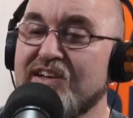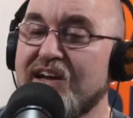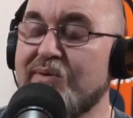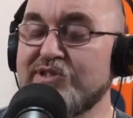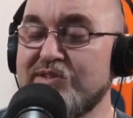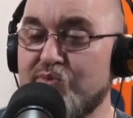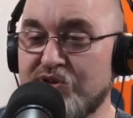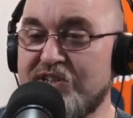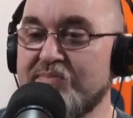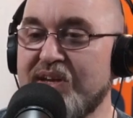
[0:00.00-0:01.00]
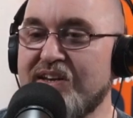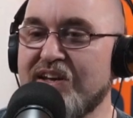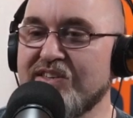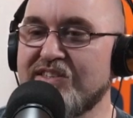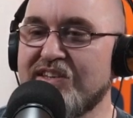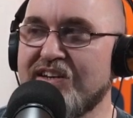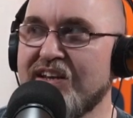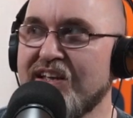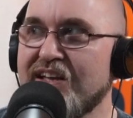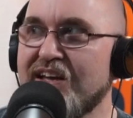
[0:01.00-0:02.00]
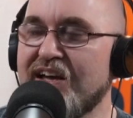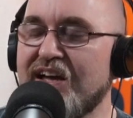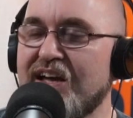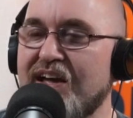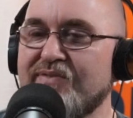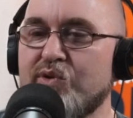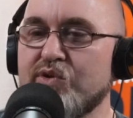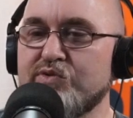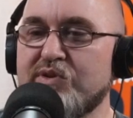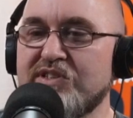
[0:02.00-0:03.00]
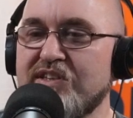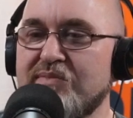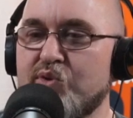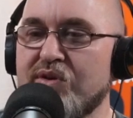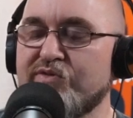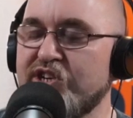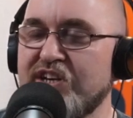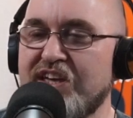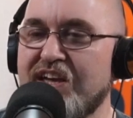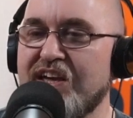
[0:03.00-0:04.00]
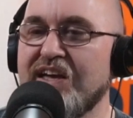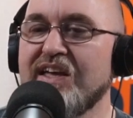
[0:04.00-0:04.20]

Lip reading: I want to see more Tim Blake Nelson. I of course want to see more Regina King.